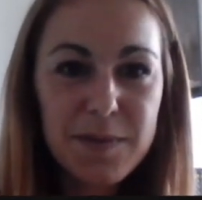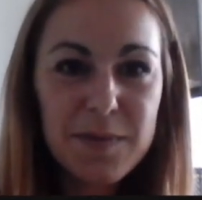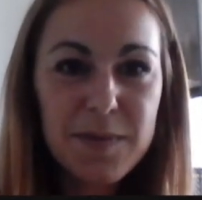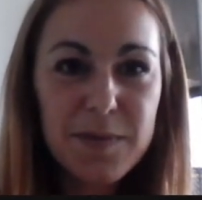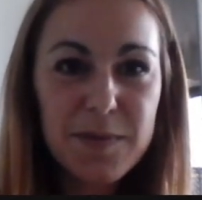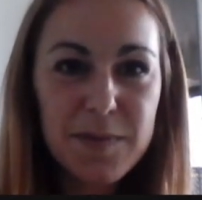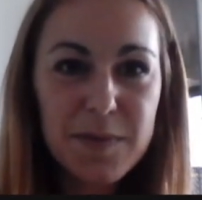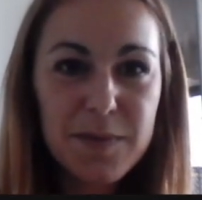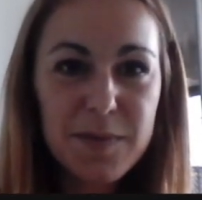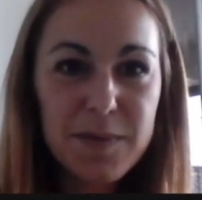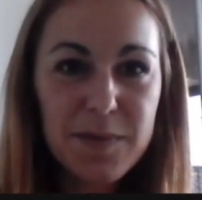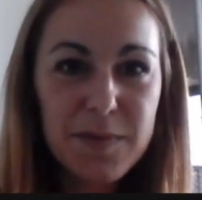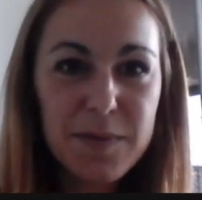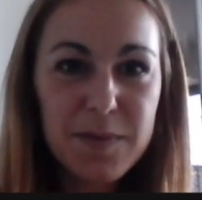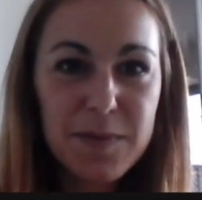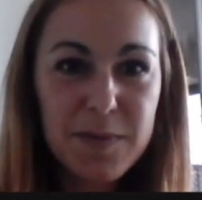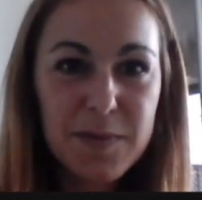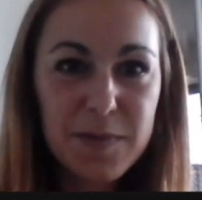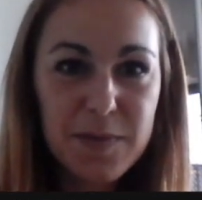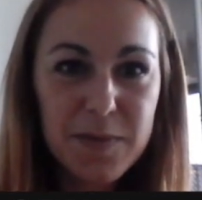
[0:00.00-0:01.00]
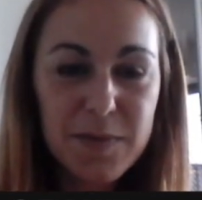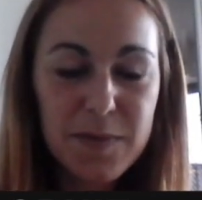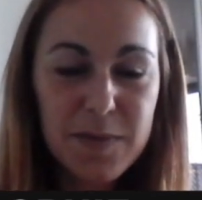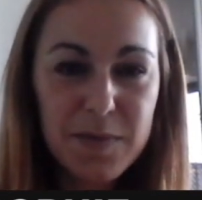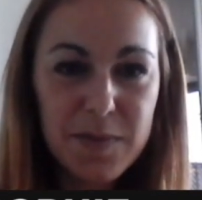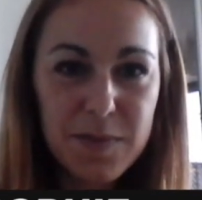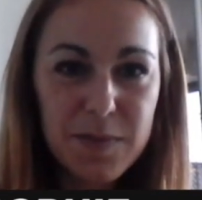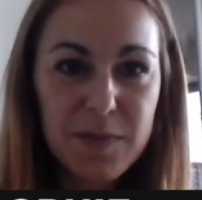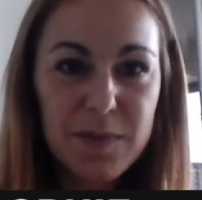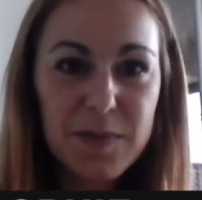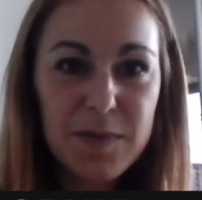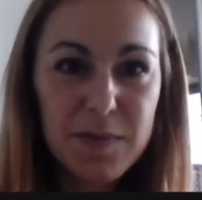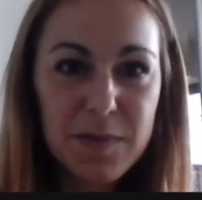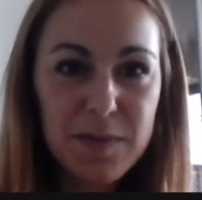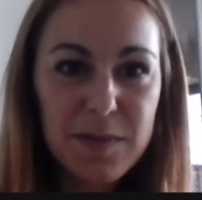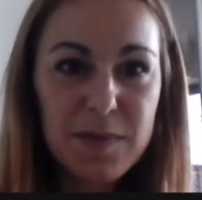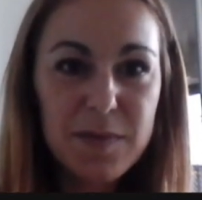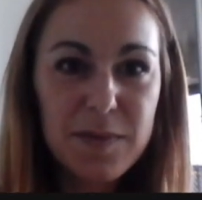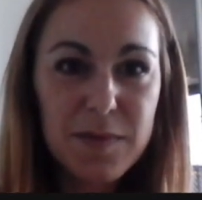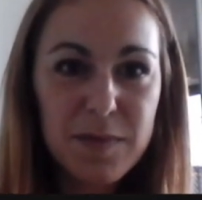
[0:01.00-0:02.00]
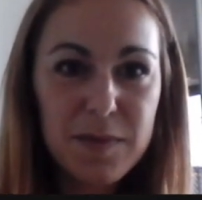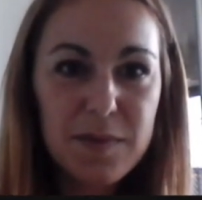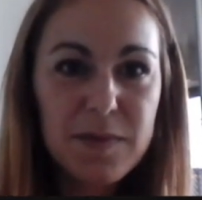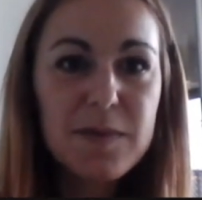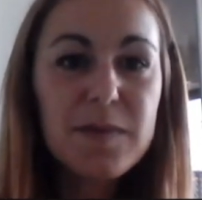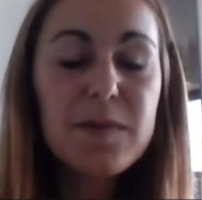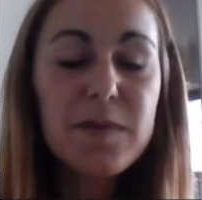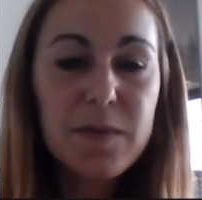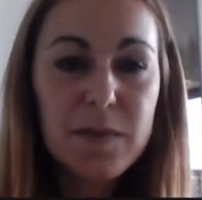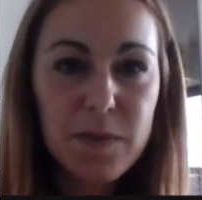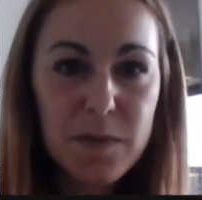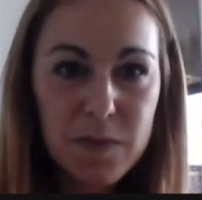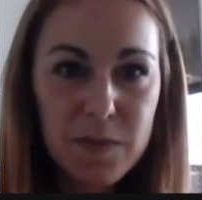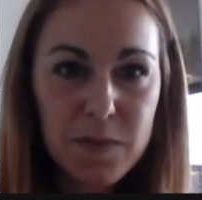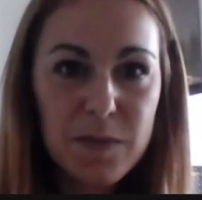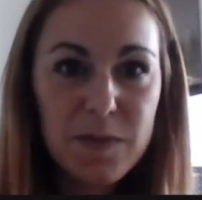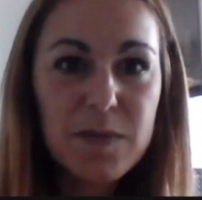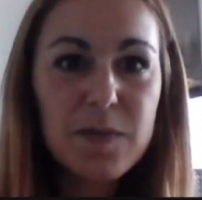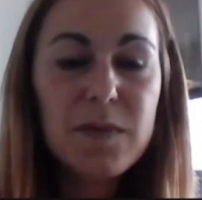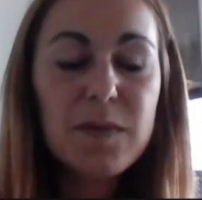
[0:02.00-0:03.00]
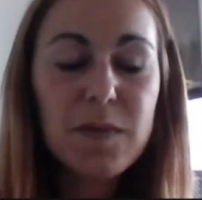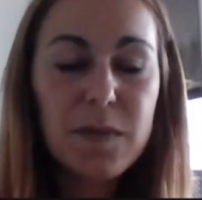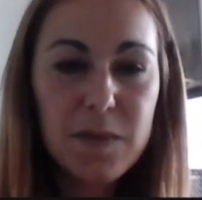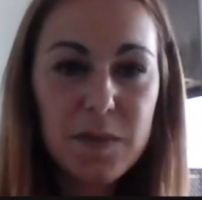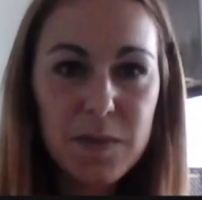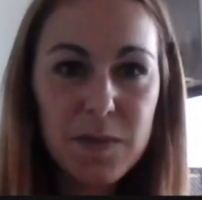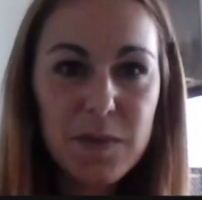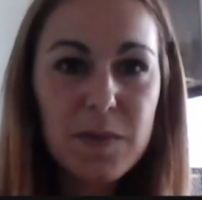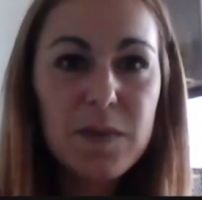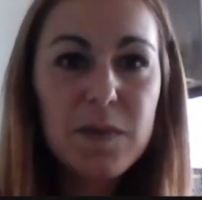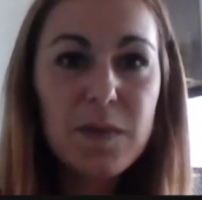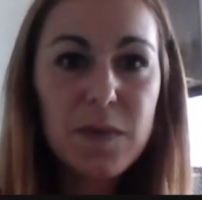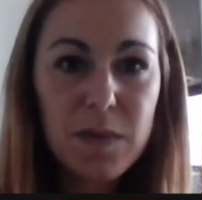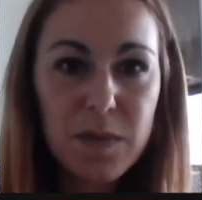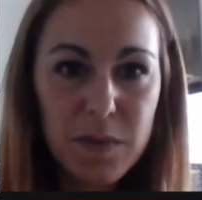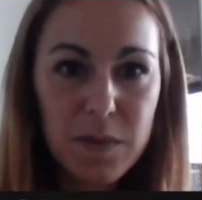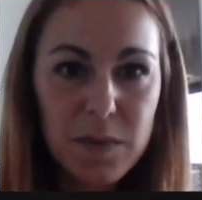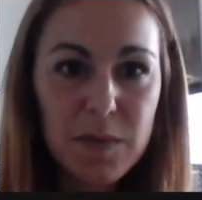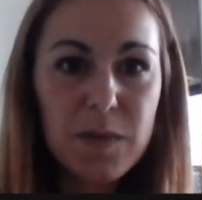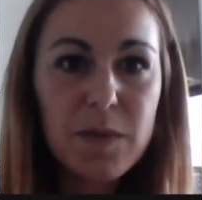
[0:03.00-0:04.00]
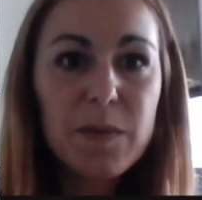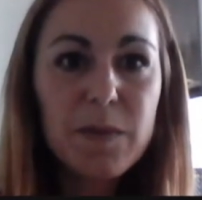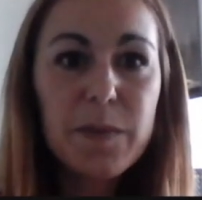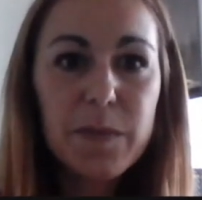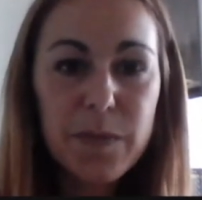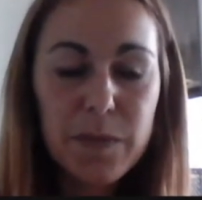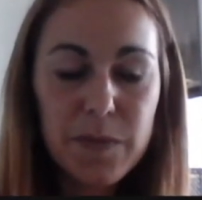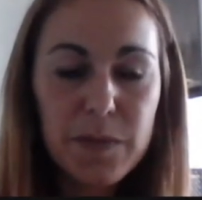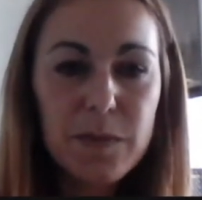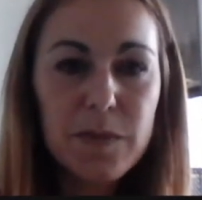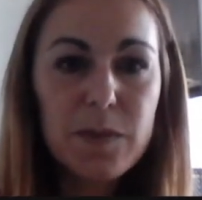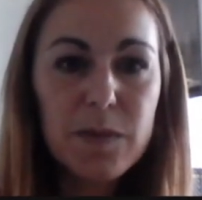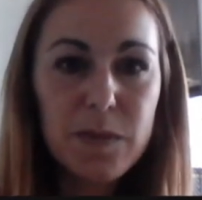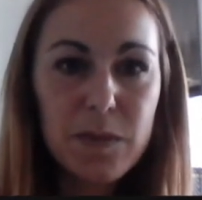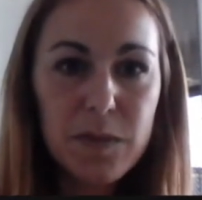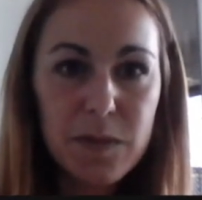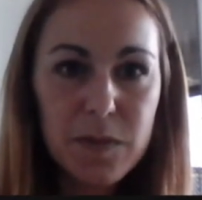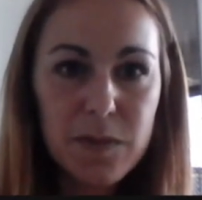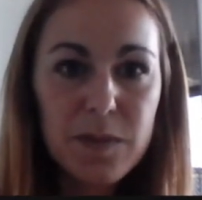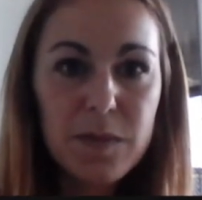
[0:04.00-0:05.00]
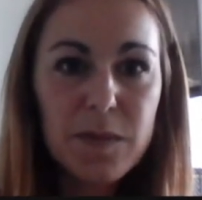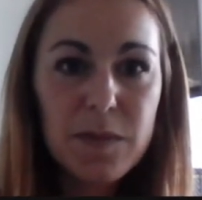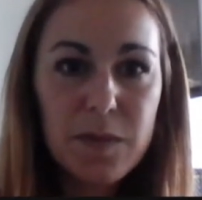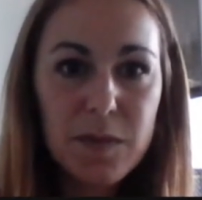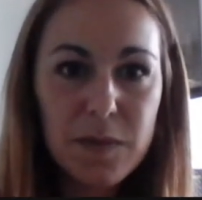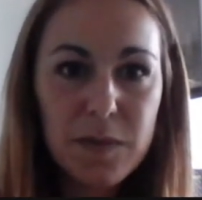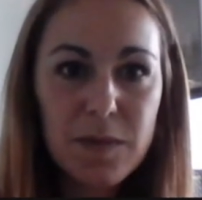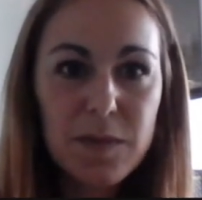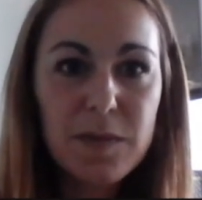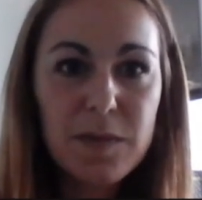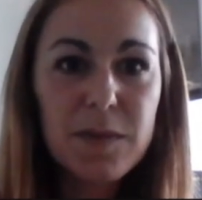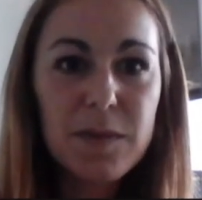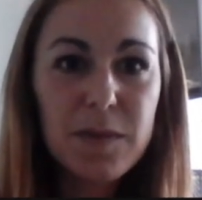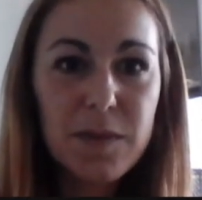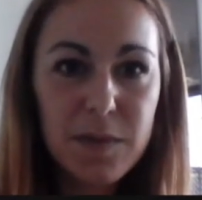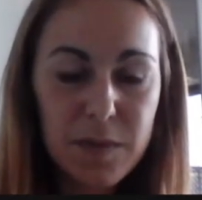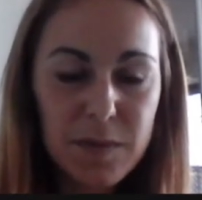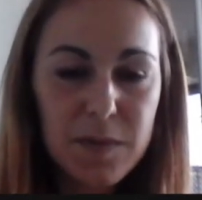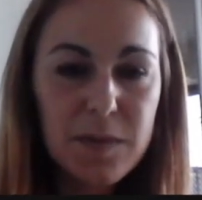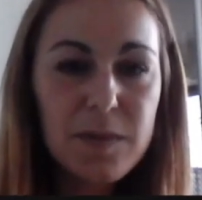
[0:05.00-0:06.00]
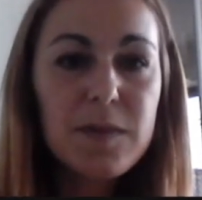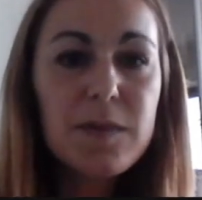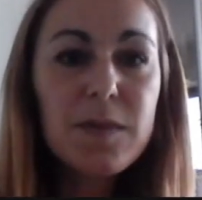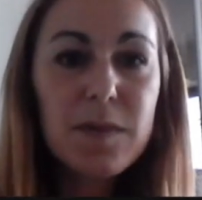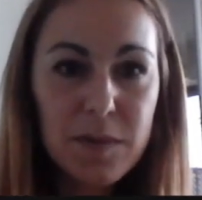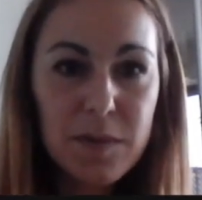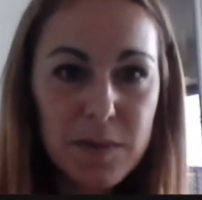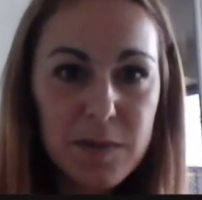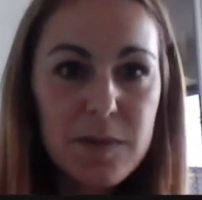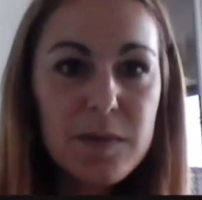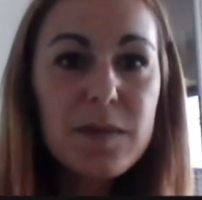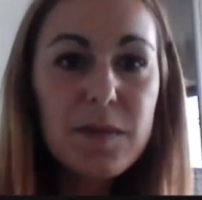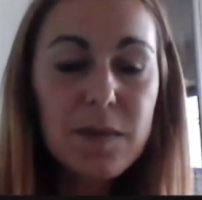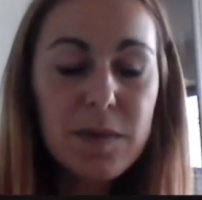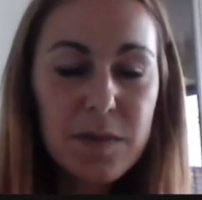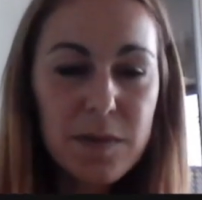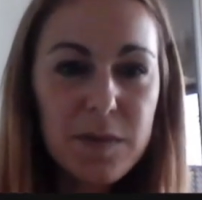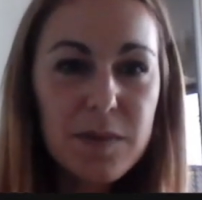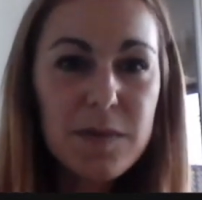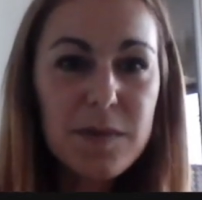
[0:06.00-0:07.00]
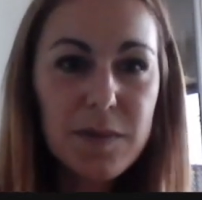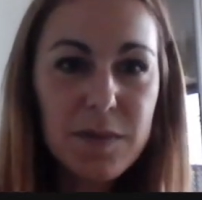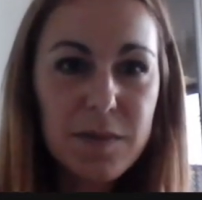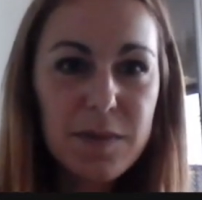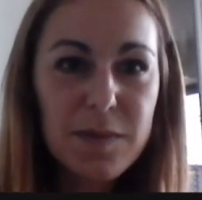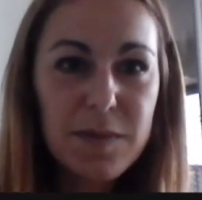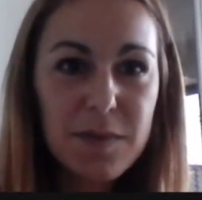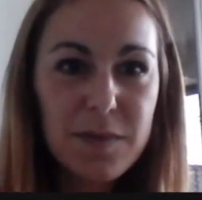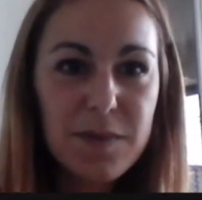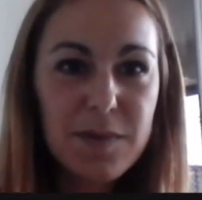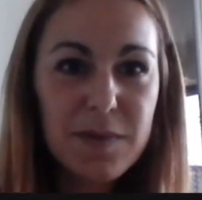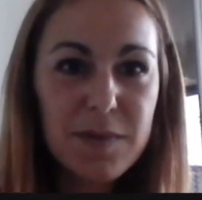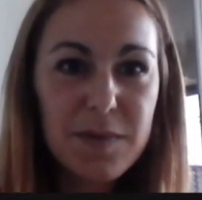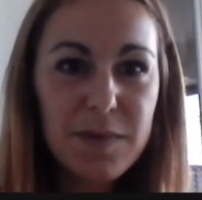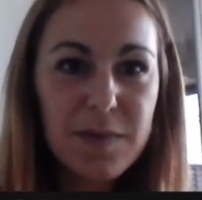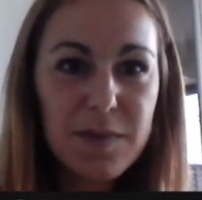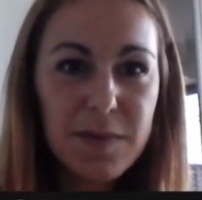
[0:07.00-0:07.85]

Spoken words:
(silent)